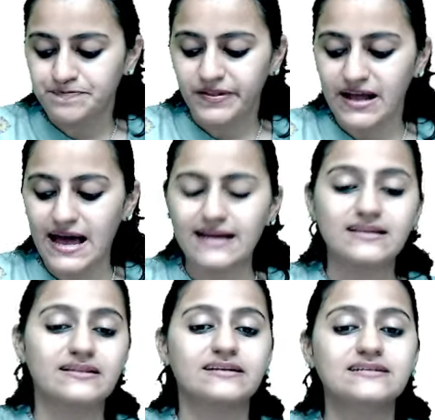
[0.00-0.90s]
and
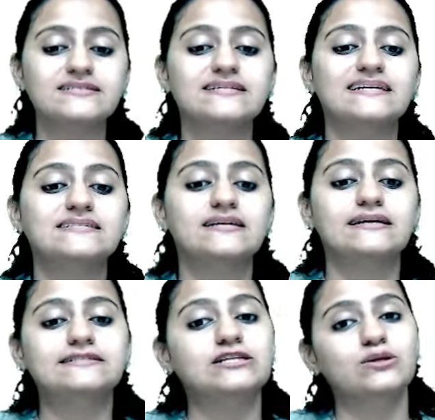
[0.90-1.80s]
there is
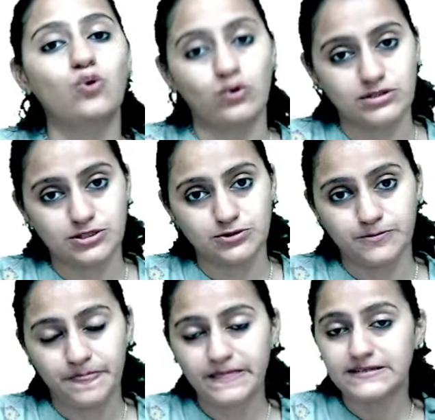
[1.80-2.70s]
SNHL also.
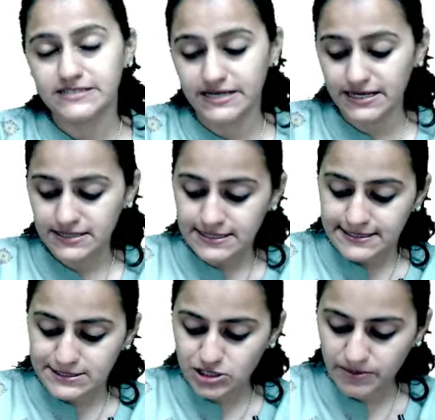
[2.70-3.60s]
Okay?
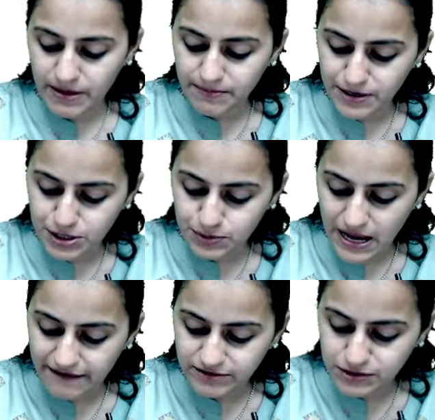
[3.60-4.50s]
So, remember you
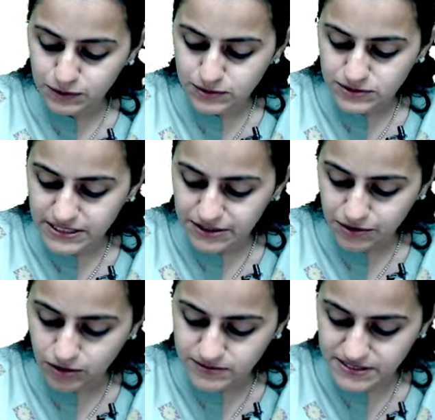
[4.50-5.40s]
have the two
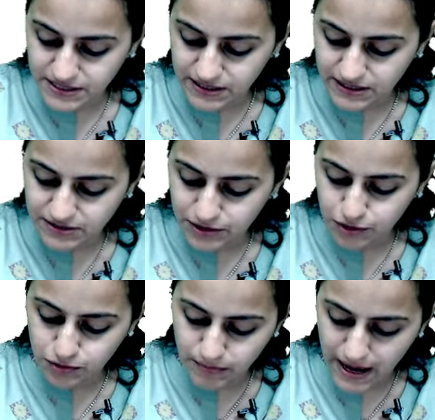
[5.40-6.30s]
syndromes here, the
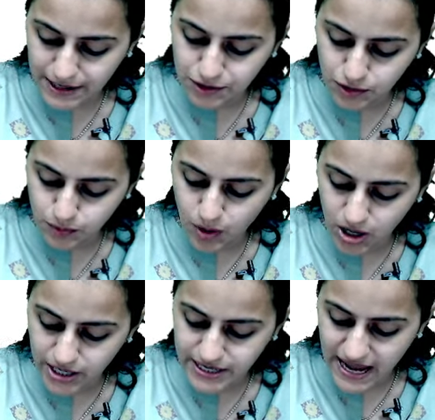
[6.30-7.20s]

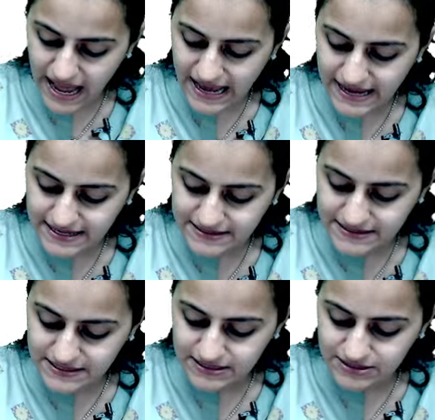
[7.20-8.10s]
Romano-Ward and
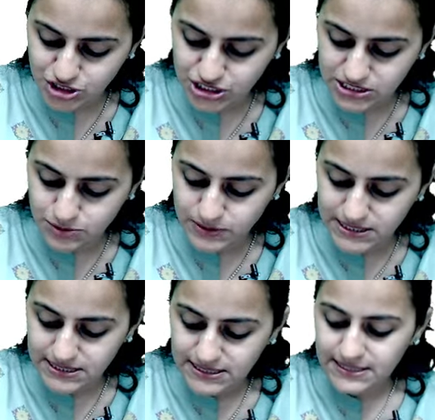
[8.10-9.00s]
the
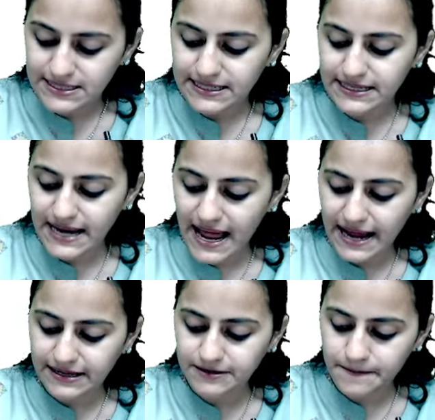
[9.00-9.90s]

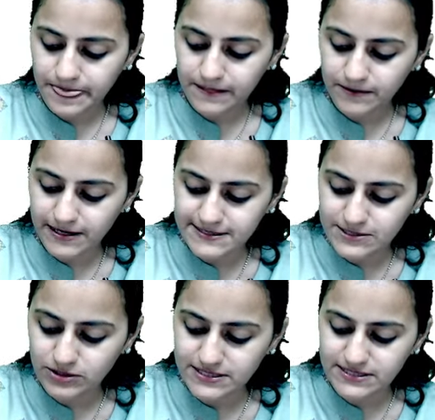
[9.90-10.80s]
Jervell-Lange. Okay? So,
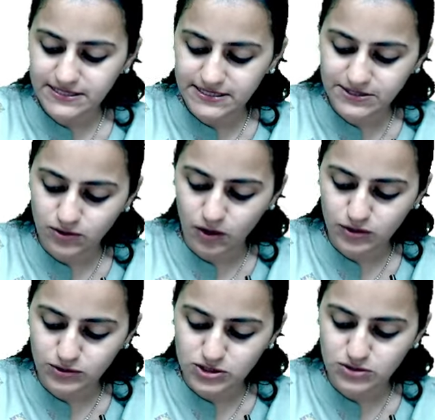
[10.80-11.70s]
this is
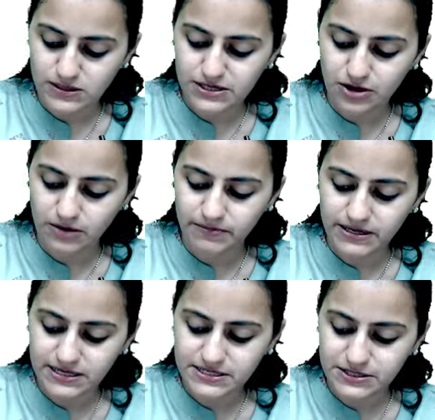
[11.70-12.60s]
autosomal
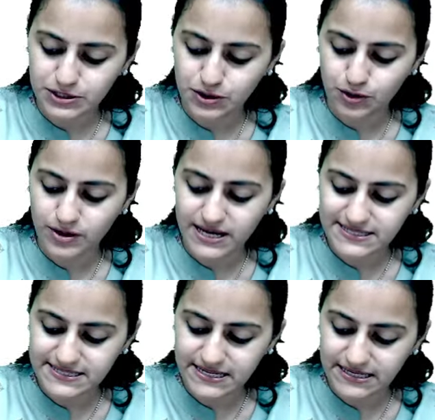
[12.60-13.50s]
dominant, no
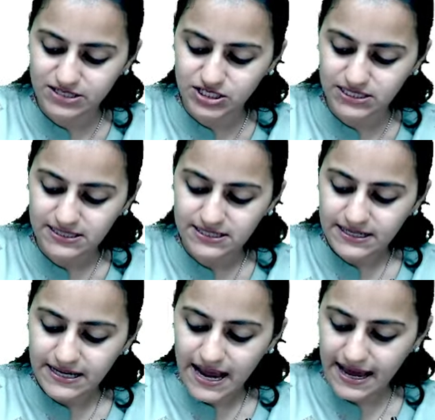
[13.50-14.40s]
SNHL.
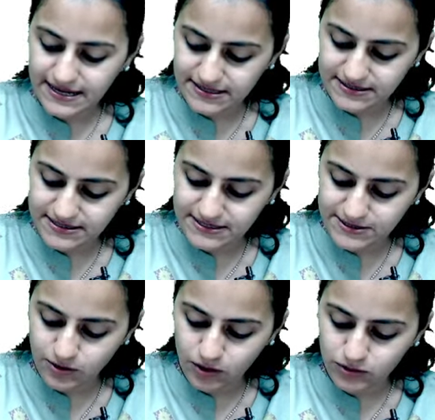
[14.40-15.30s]
And this is
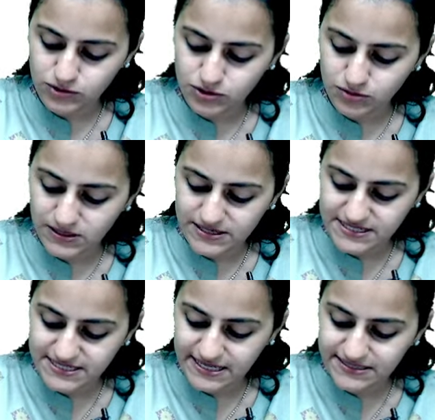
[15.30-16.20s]
autosomal
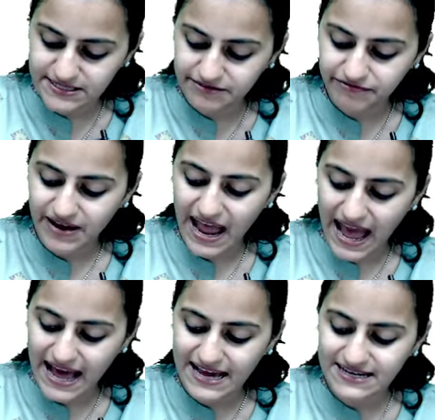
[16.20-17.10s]
recessive
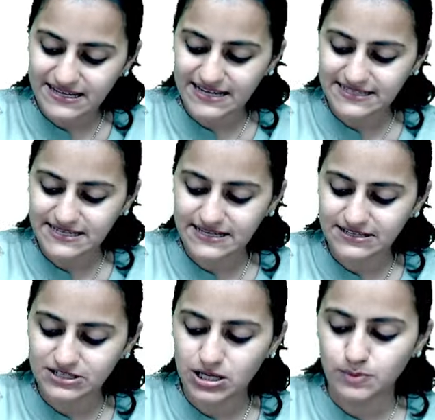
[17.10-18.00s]
and
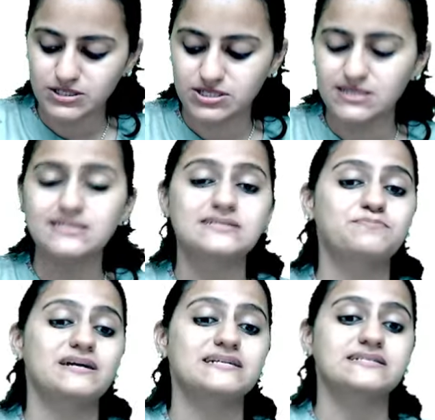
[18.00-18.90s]
SNHL which is
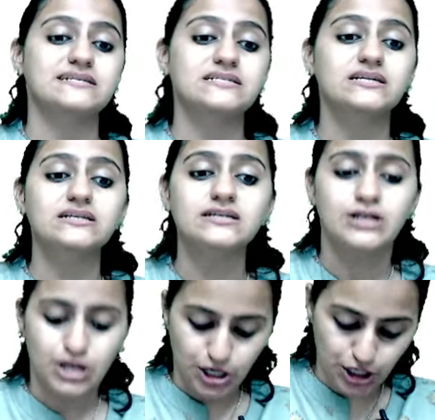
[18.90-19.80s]
present here.
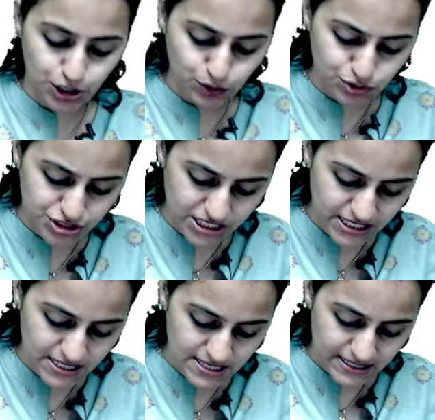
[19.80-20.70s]

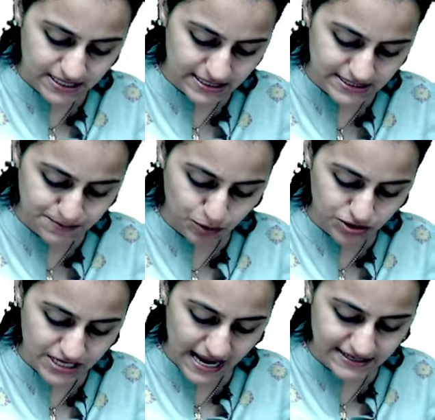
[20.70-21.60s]
QT is
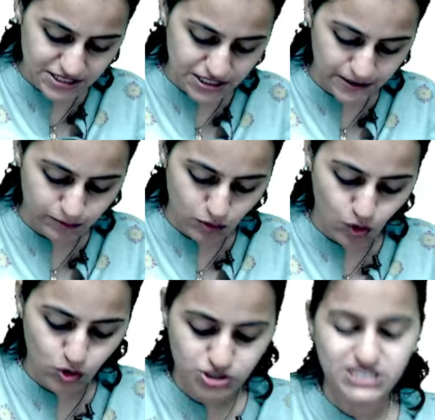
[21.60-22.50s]
potassium,
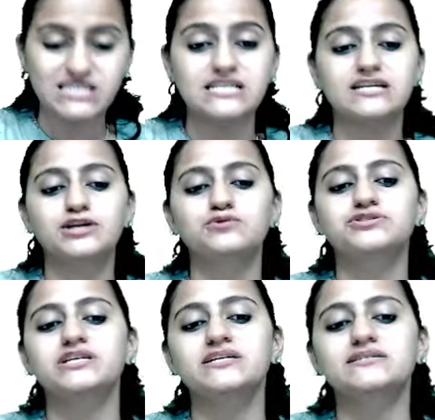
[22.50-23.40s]
OT.
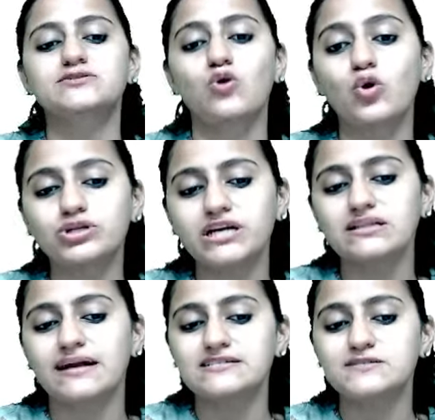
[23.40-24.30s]
QT is OT,
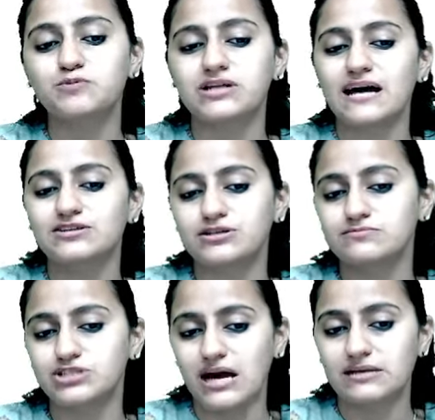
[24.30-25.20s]
that is potassium
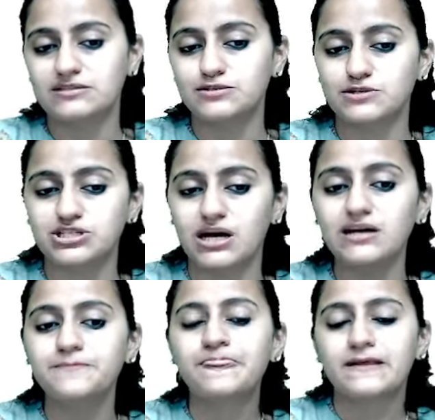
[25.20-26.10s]
channels which are
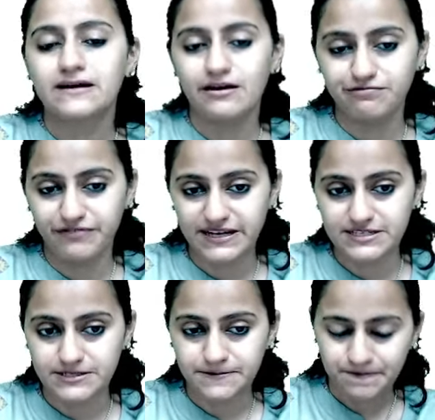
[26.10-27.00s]
affected.